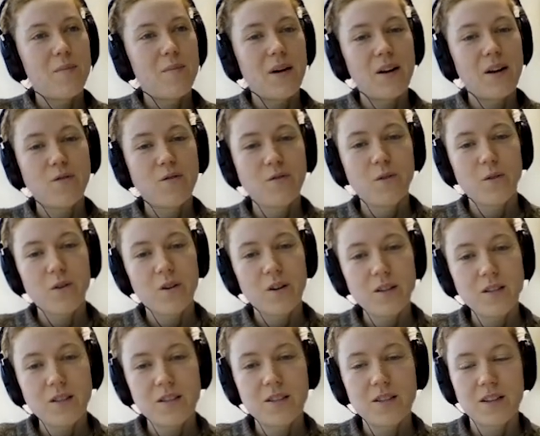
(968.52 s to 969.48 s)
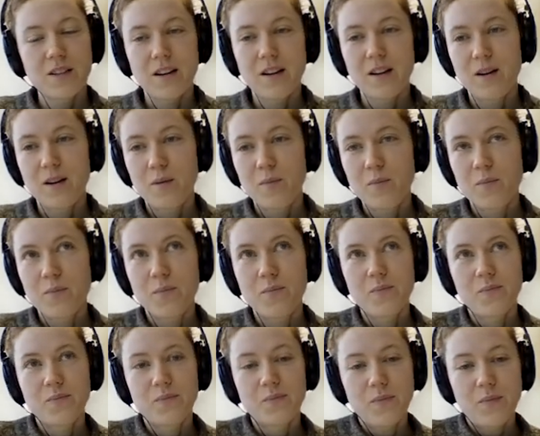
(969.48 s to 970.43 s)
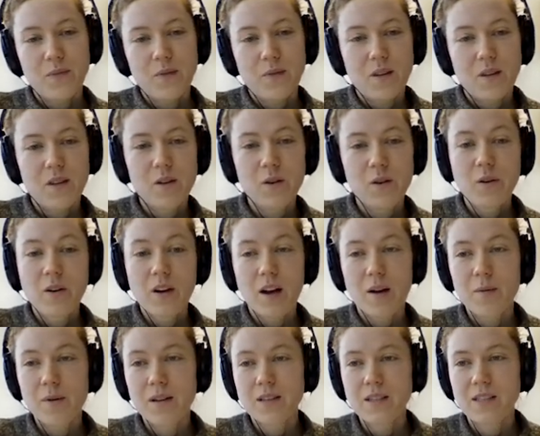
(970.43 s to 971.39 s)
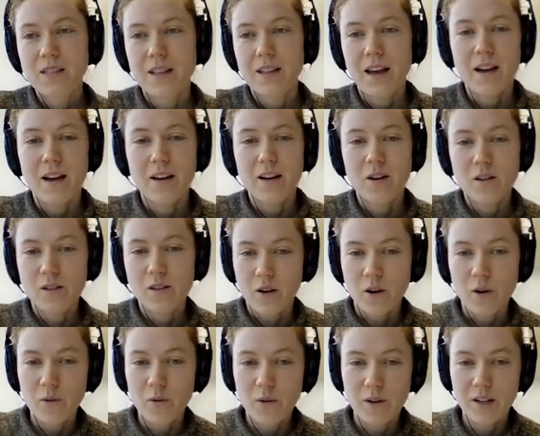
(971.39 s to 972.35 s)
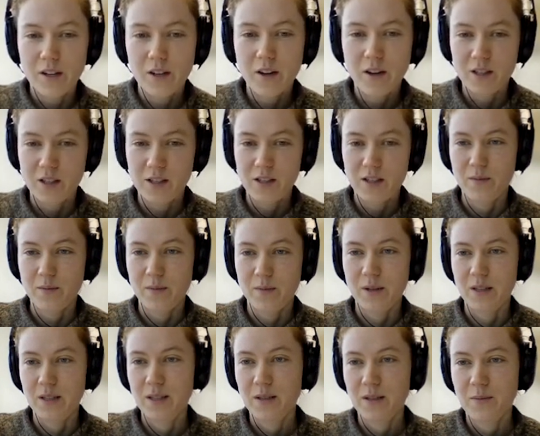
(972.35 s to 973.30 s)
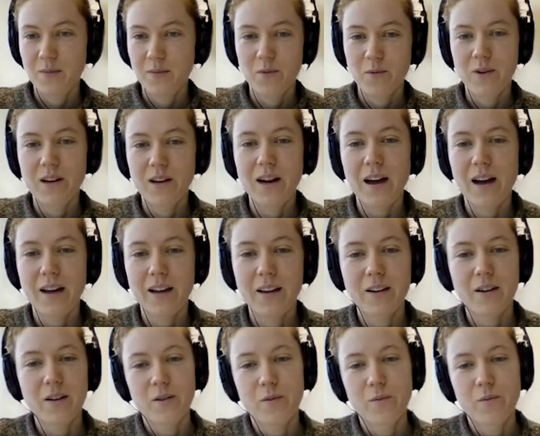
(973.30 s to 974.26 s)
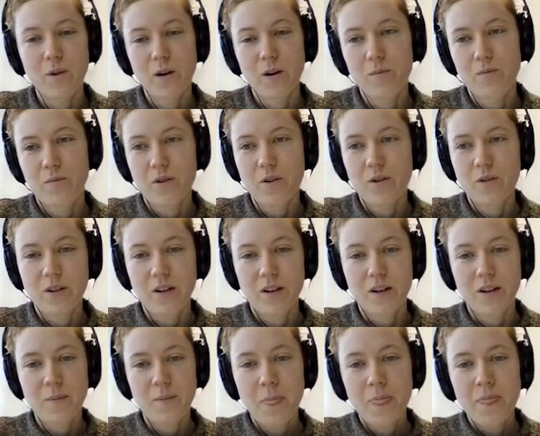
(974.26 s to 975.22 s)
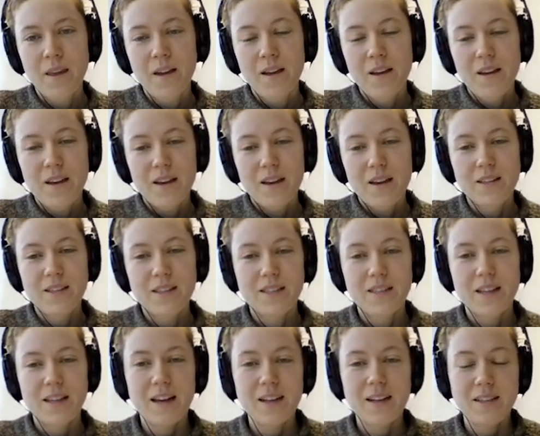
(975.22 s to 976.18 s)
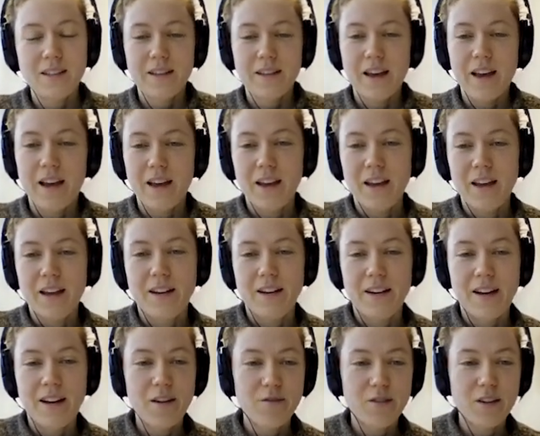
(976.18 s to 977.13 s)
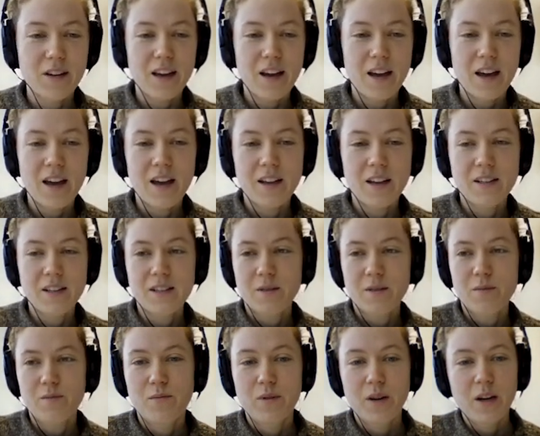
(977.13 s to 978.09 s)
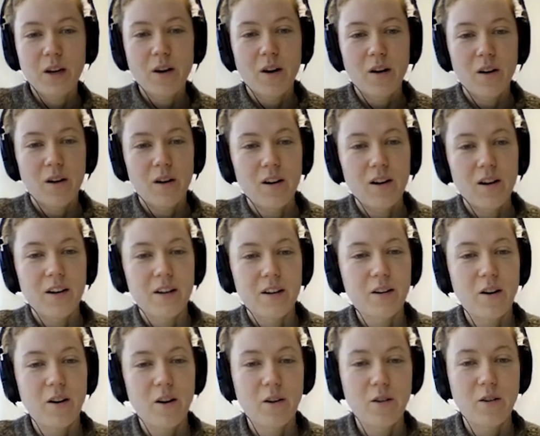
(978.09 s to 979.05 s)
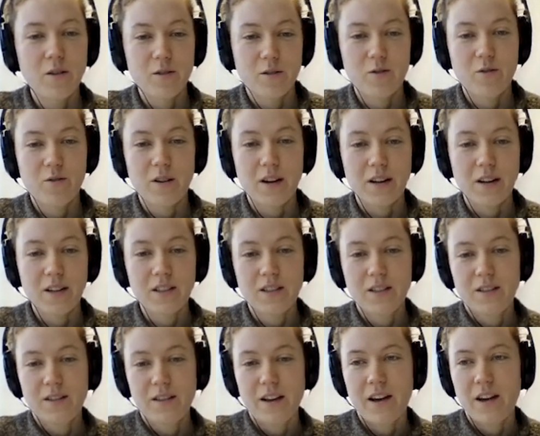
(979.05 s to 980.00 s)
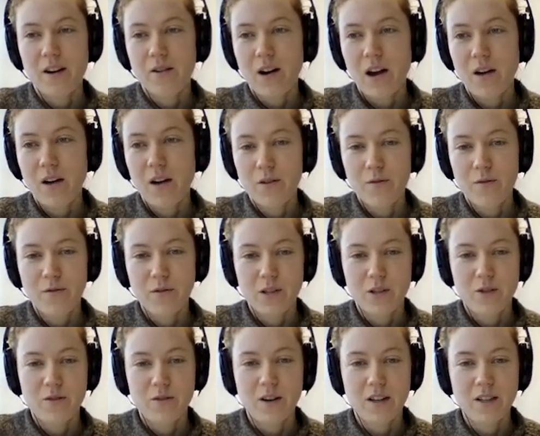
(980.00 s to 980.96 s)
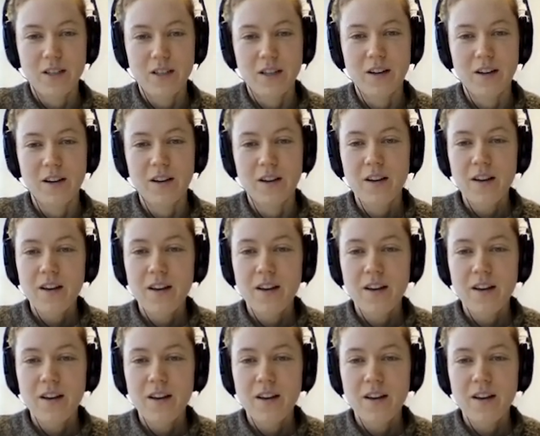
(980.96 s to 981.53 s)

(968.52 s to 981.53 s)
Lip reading: But of course, newcomers, they are not only customers relying on one broker. Instead, they navigate, recall, and co-construct their arrival infrastructure.